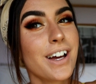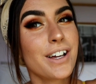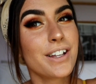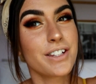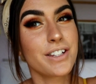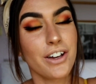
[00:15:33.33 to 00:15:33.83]

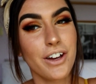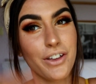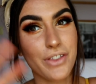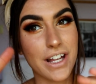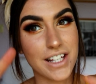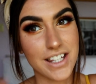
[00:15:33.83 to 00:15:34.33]
So
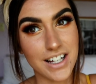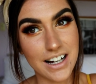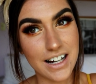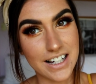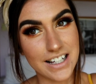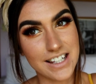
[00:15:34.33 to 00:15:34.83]
that's the
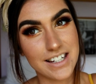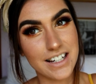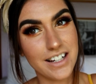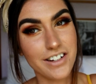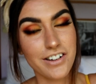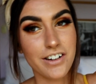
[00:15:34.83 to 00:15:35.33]
eyes
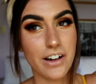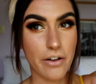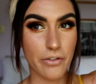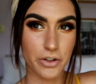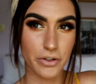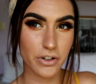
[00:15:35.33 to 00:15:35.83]
done.
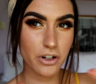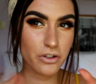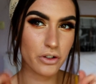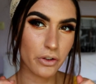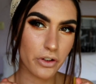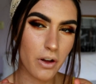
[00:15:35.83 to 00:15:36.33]
Um, to, finish, to